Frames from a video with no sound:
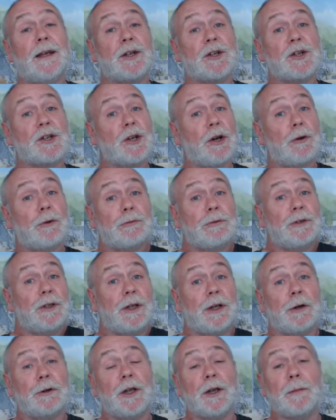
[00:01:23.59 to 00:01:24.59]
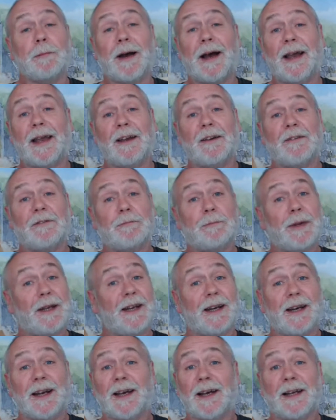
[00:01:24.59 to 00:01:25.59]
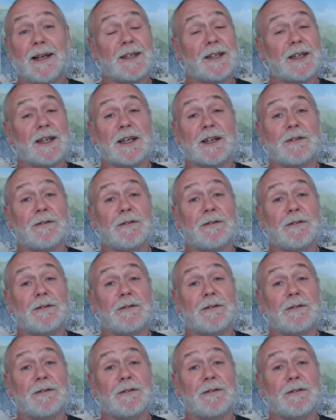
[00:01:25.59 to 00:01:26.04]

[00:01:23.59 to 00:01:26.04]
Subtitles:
So, you know, you might have been an artist